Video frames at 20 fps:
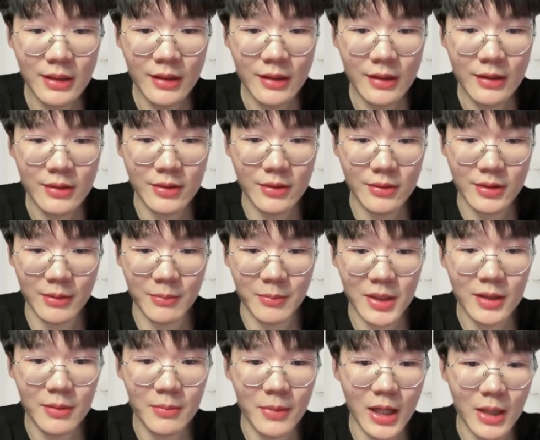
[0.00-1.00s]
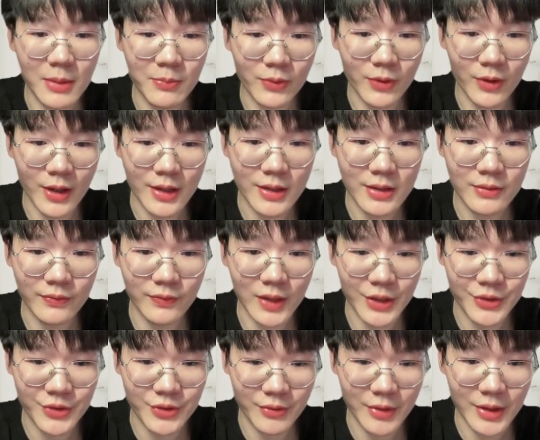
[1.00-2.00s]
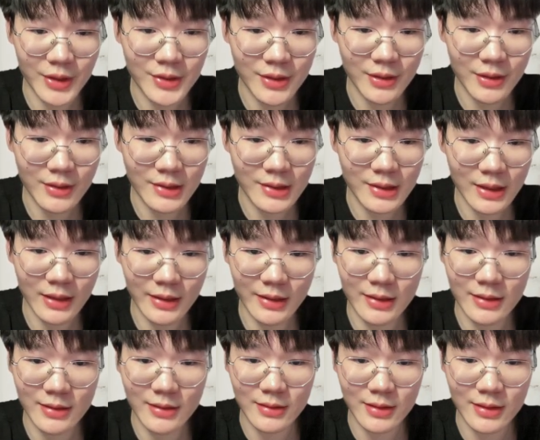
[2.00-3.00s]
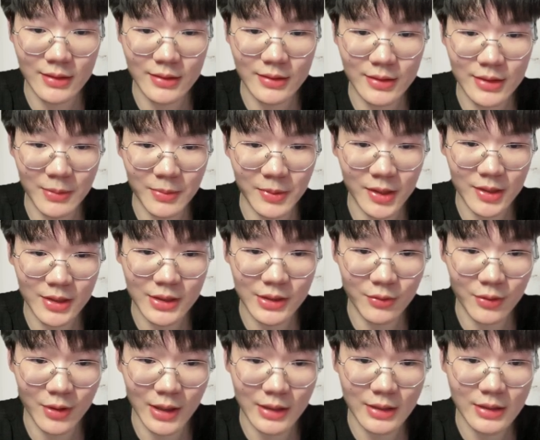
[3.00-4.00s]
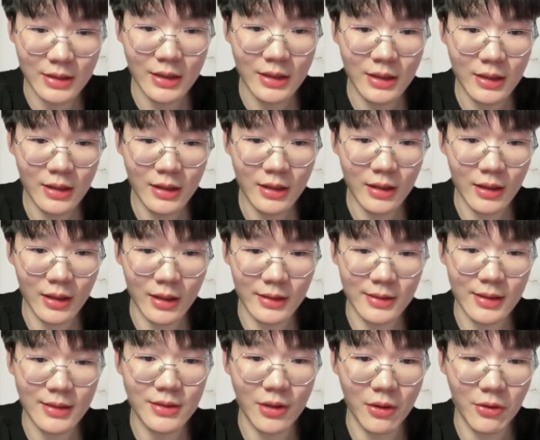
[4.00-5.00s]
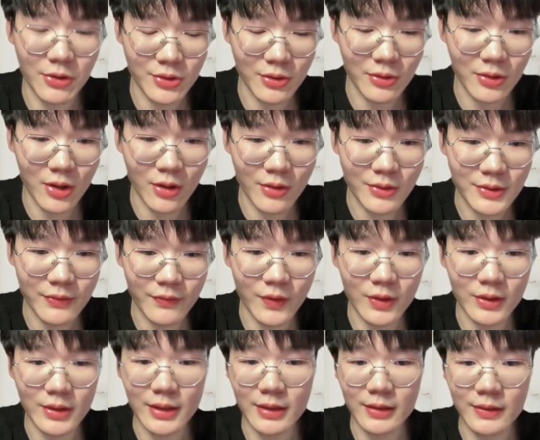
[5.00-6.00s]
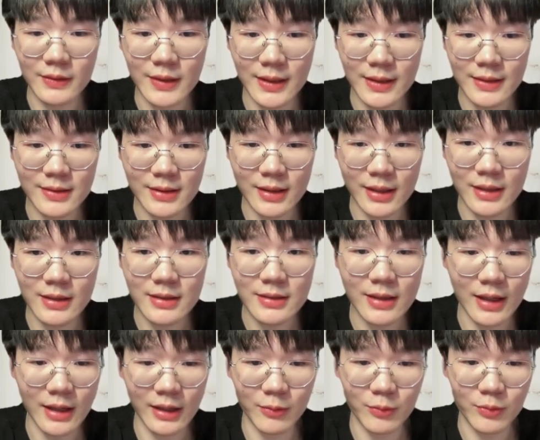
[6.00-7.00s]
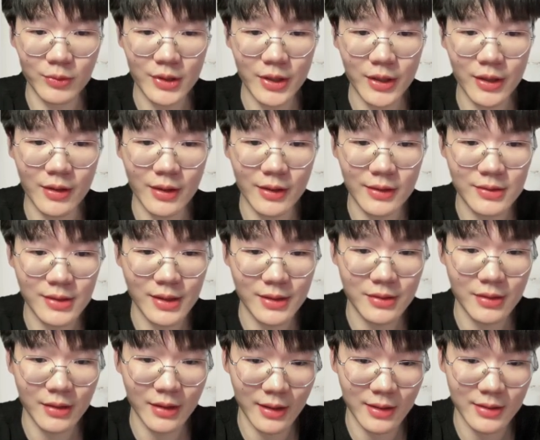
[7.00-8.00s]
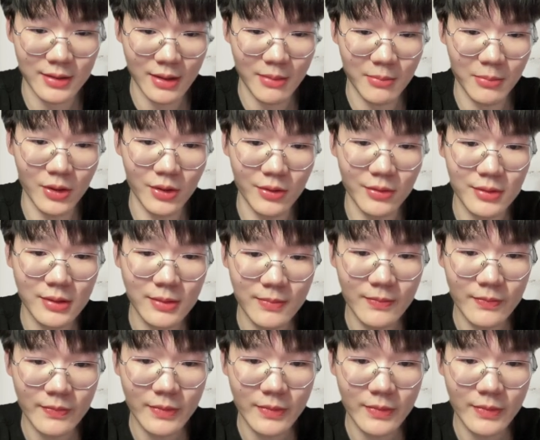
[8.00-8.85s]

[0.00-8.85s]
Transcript: So the minimum price fluctuations is 10 Japanese yuan. This also calls for the tick size, and here is just examples.